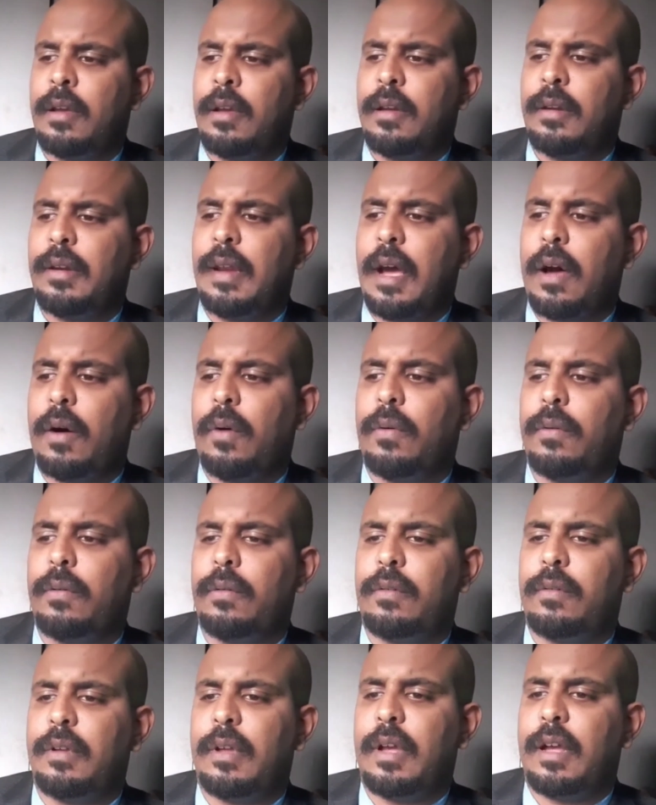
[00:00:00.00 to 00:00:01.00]
Now,
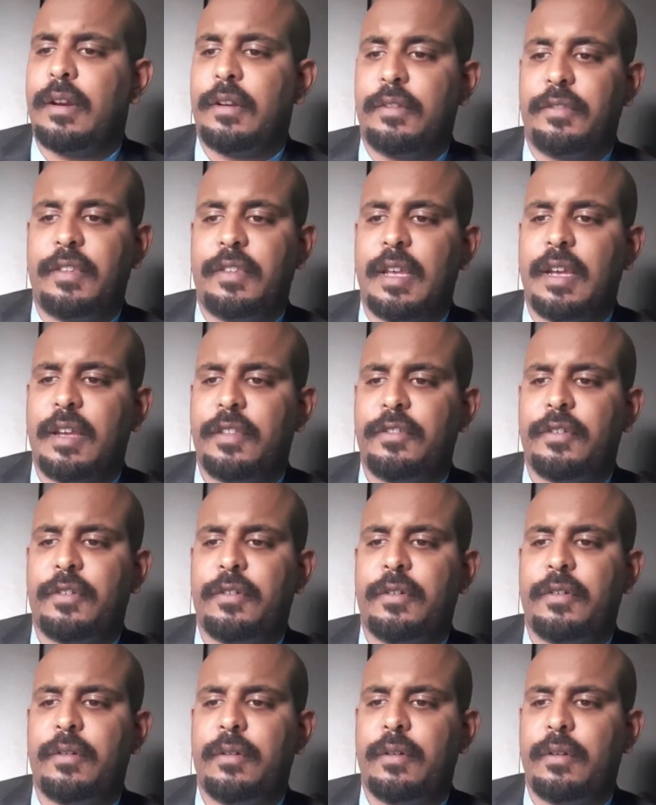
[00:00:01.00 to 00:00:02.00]
the
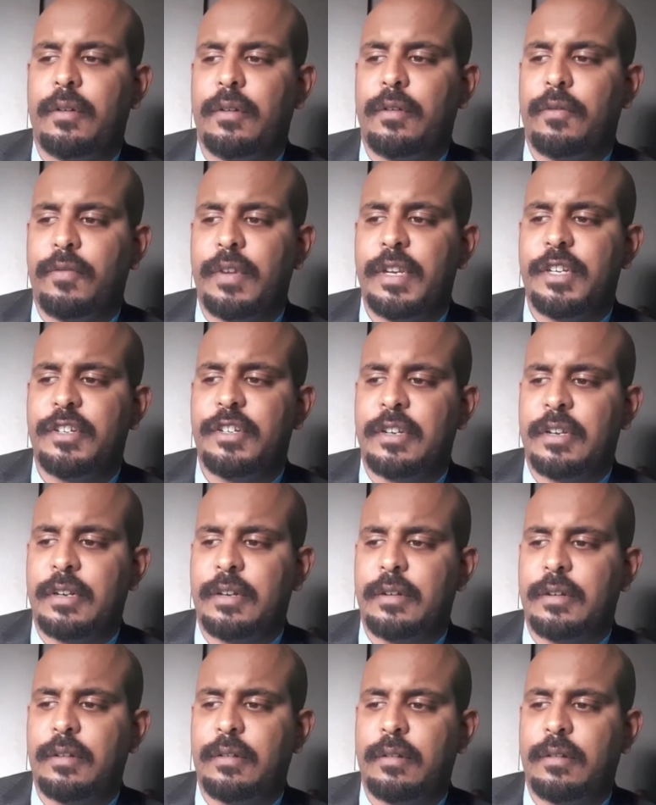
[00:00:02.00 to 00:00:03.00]
other
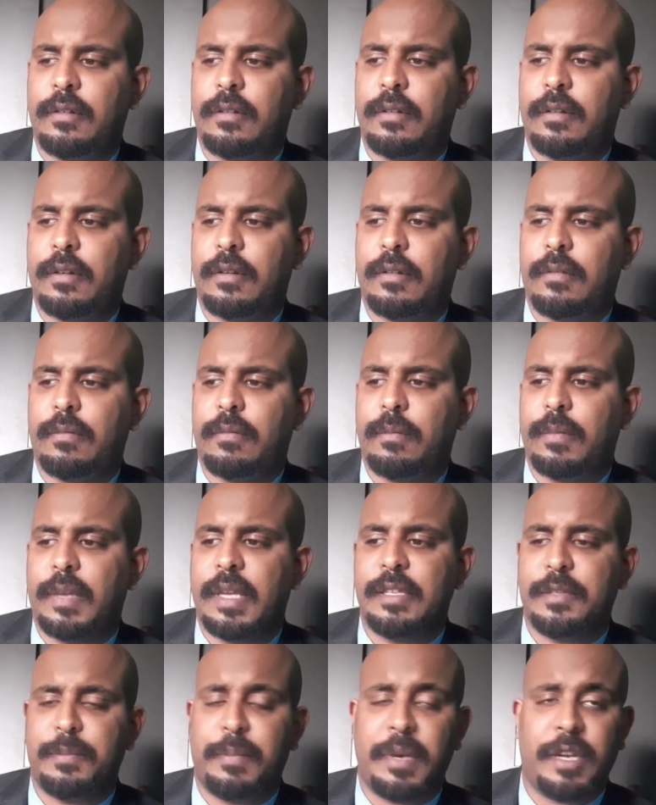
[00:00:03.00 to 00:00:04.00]
region
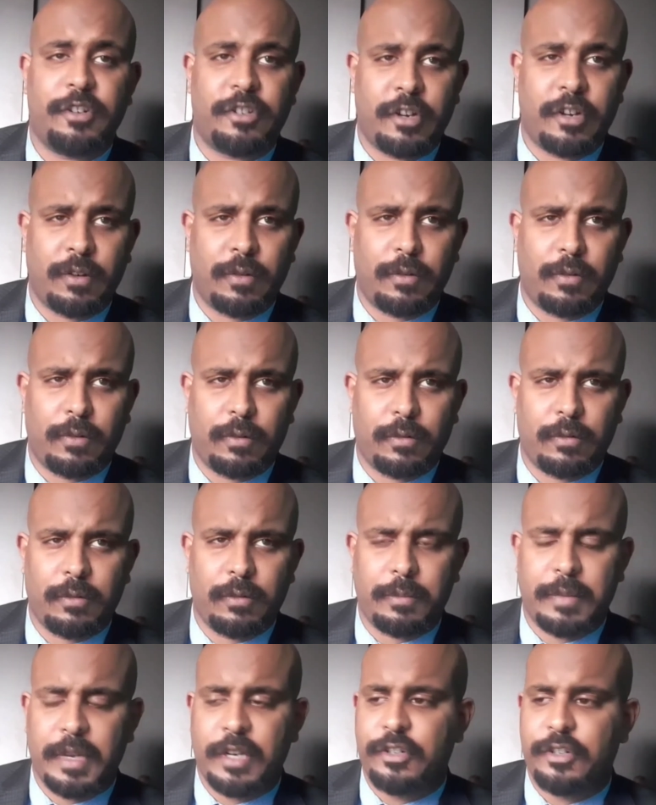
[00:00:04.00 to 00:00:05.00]
is Benshangul
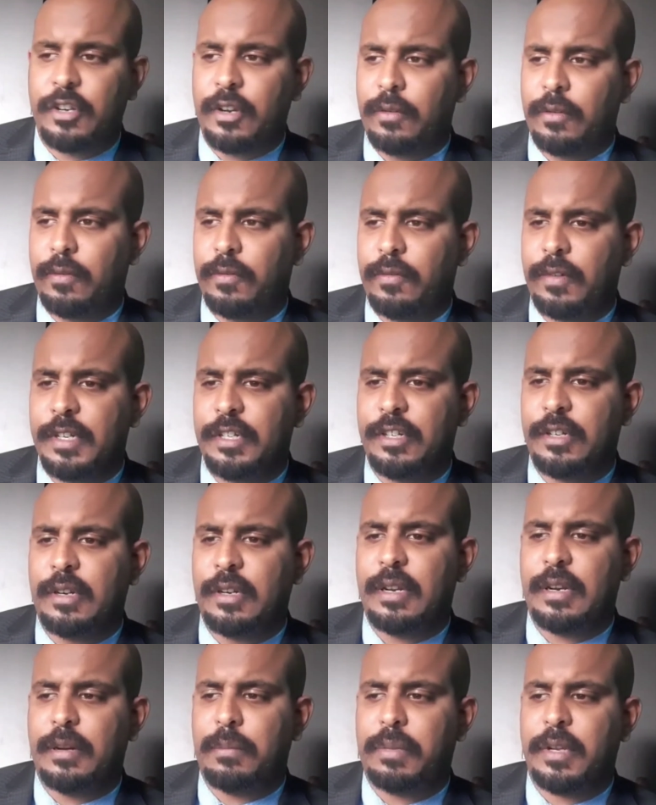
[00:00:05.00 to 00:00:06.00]
region,
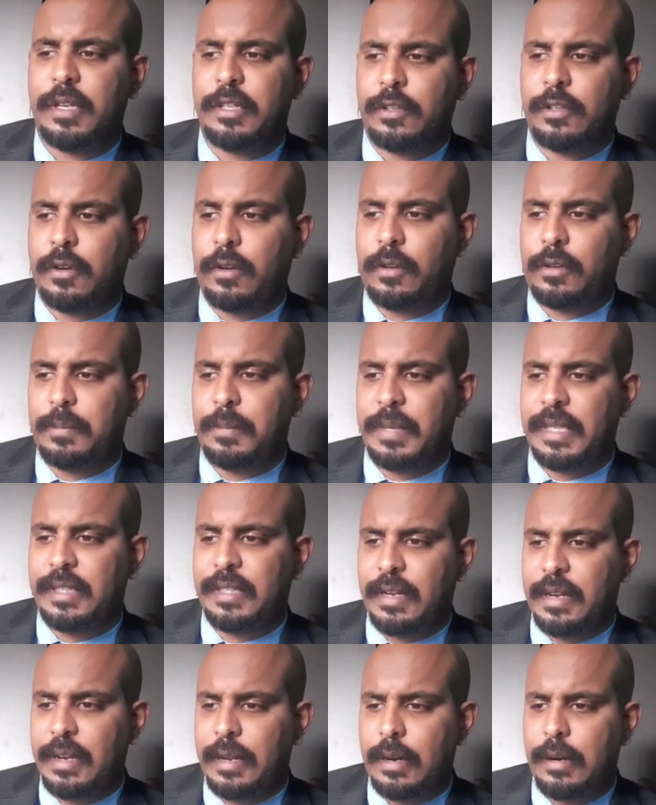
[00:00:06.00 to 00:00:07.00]
in a place called
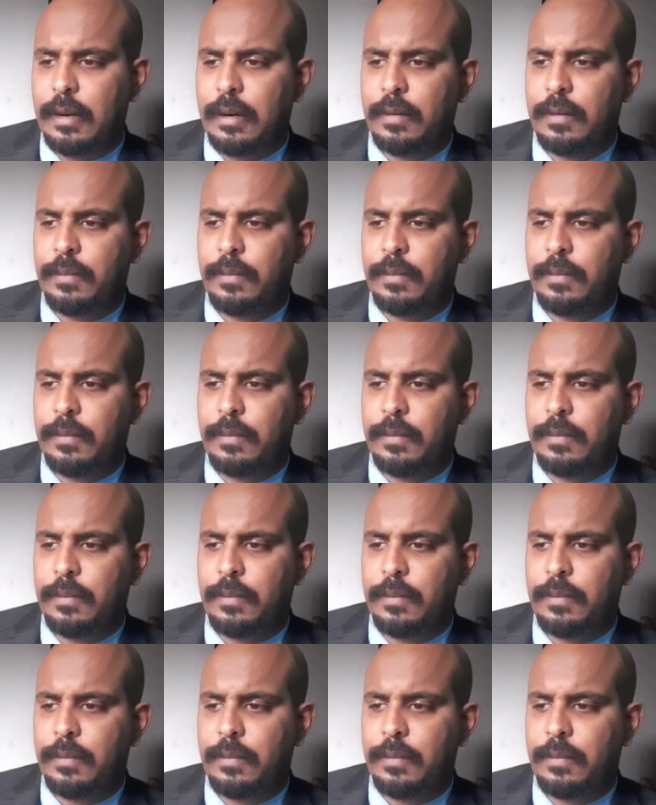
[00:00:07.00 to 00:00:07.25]
Meteke.